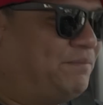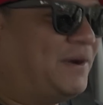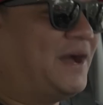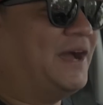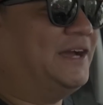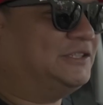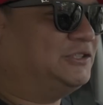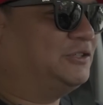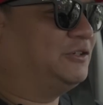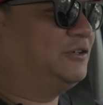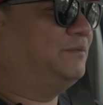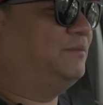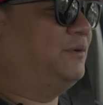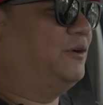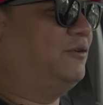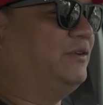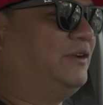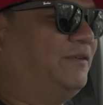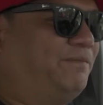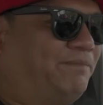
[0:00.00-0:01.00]

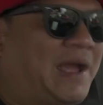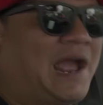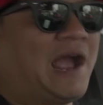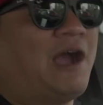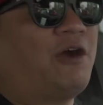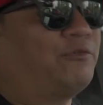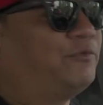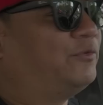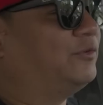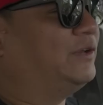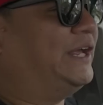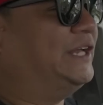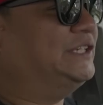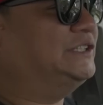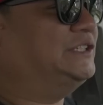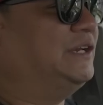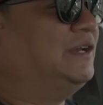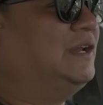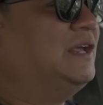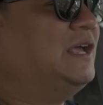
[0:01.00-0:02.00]
bi-turbo and a powerful
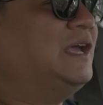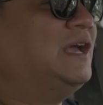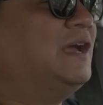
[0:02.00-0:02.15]
engine.